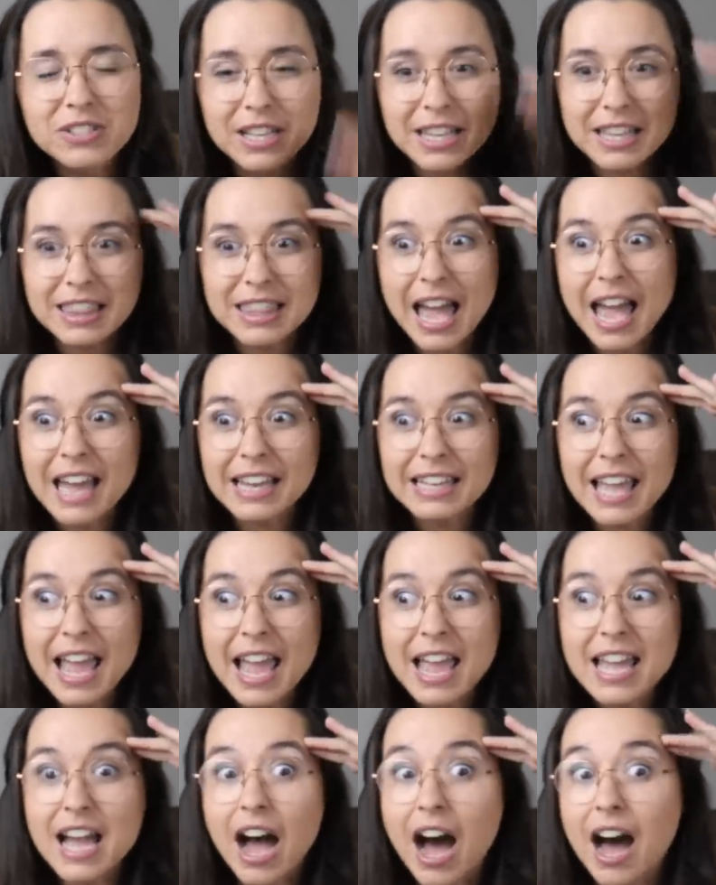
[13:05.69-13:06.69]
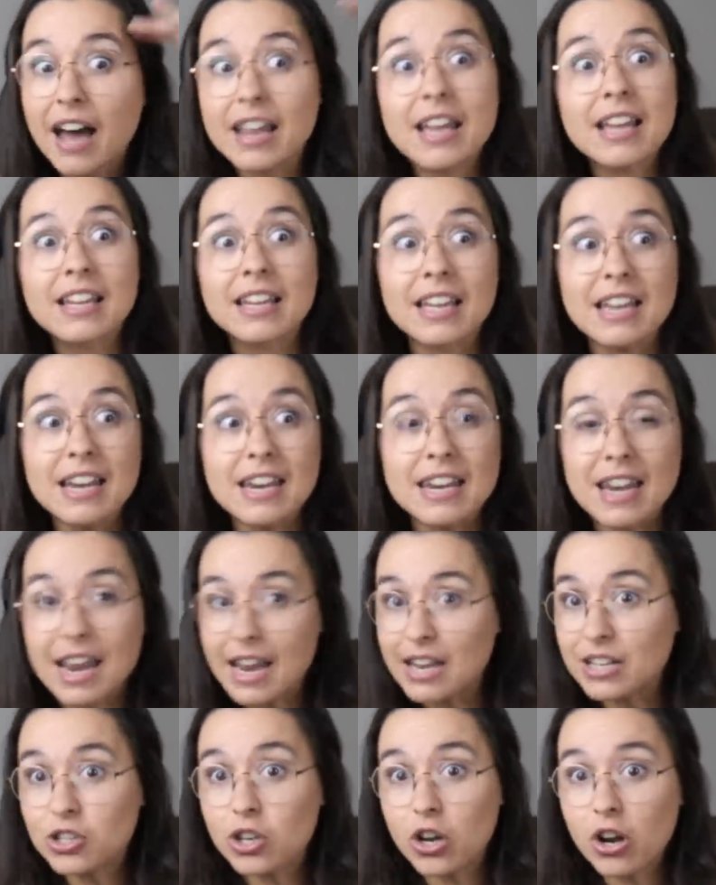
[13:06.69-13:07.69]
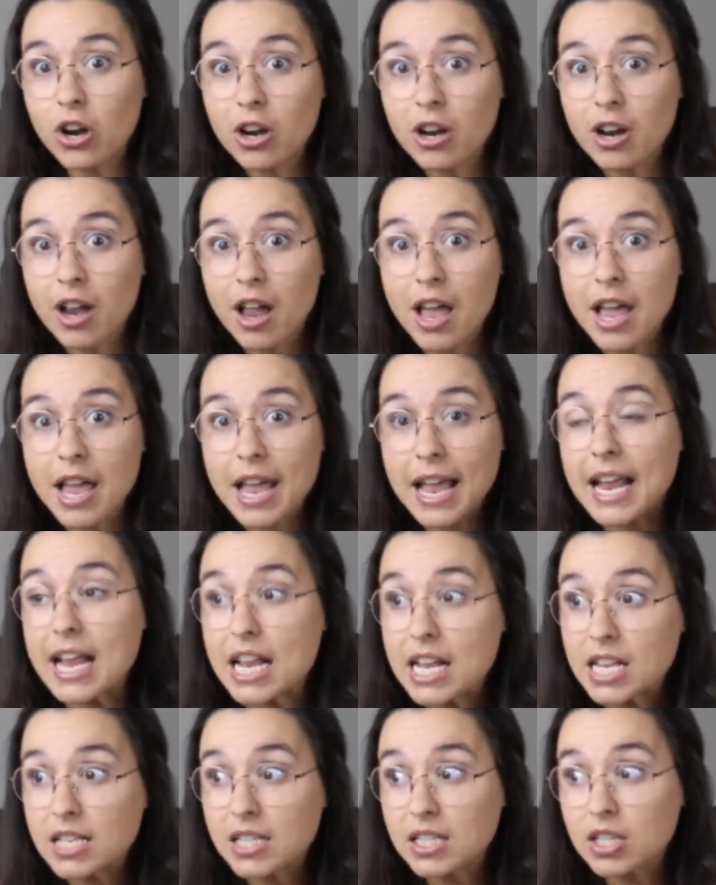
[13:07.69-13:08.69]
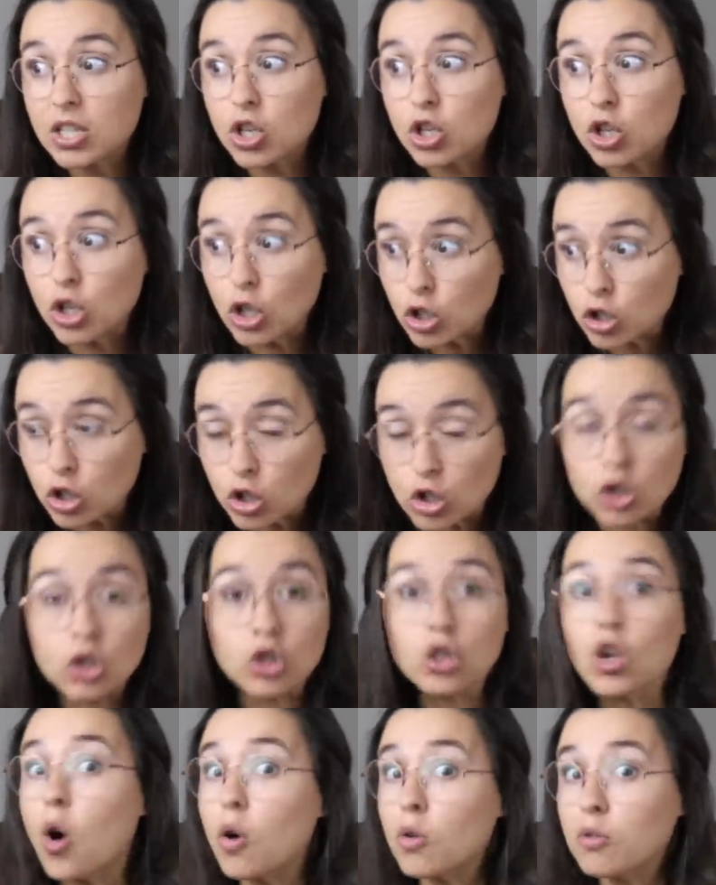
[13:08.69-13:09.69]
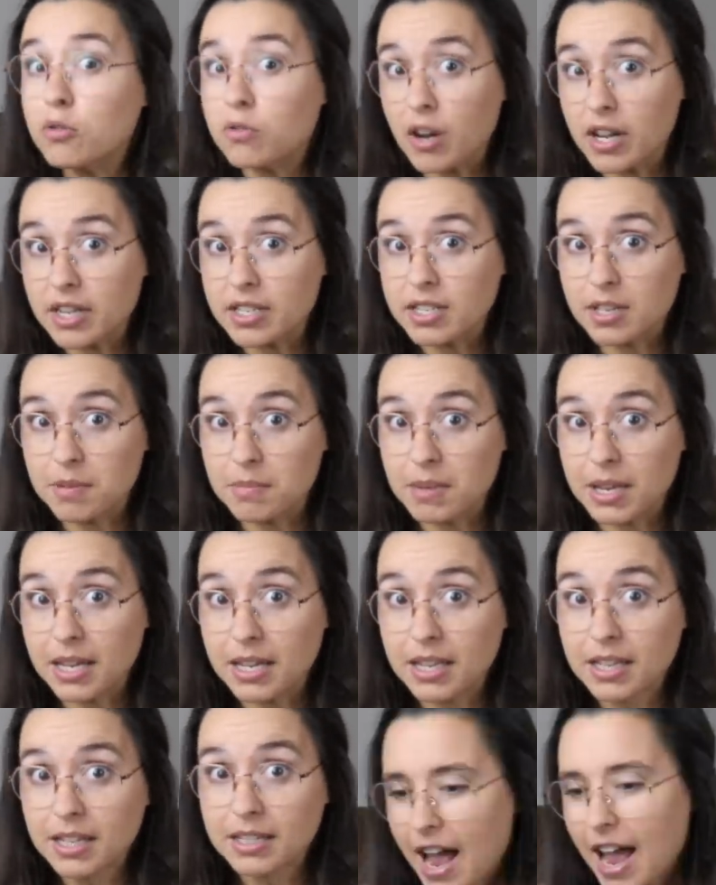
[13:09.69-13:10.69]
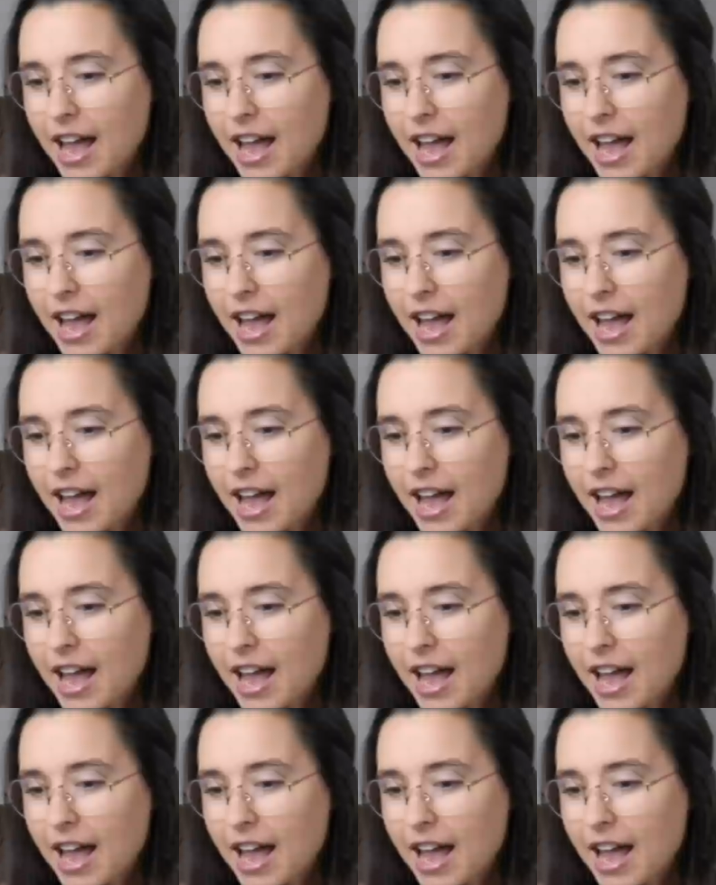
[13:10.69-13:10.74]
Like, that chaotic nature is so fun to me.